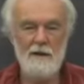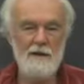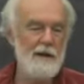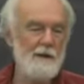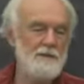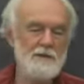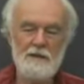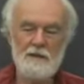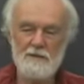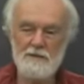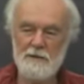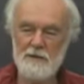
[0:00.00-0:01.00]
he'd
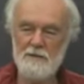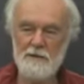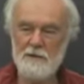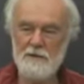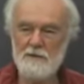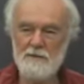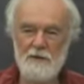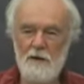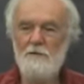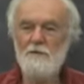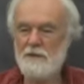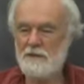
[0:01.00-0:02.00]
abstracted from so many things. Well,
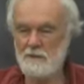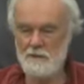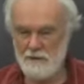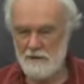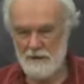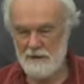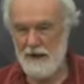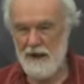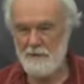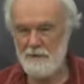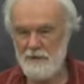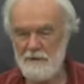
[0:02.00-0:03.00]
obviously it wasn't going to
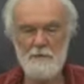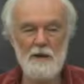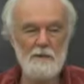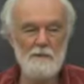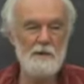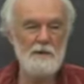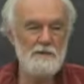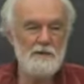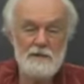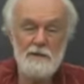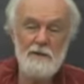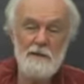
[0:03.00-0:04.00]
happen, but what you
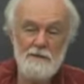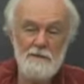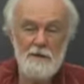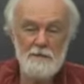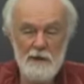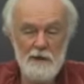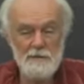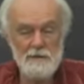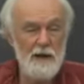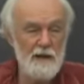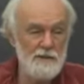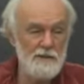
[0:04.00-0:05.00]
see from the
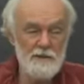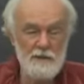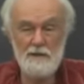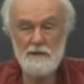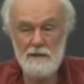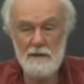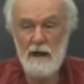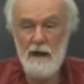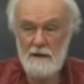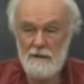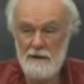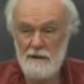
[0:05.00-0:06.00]
abstraction is
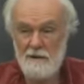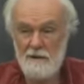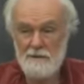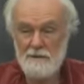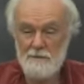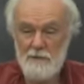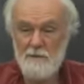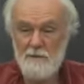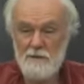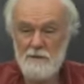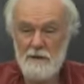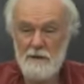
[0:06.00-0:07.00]
that there is a
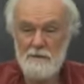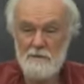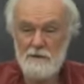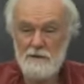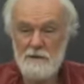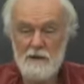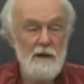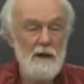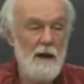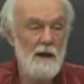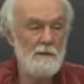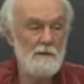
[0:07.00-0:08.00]
problem here which
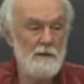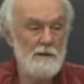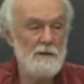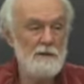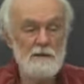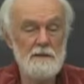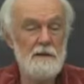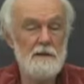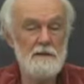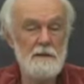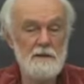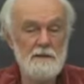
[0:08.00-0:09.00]
otherwise doesn't
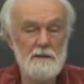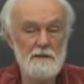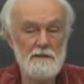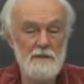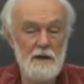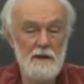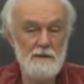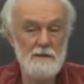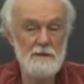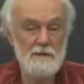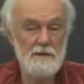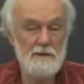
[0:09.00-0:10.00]
get identified.
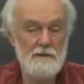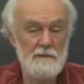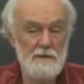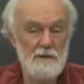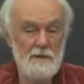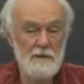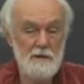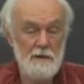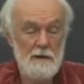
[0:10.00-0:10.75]
And it seems to me,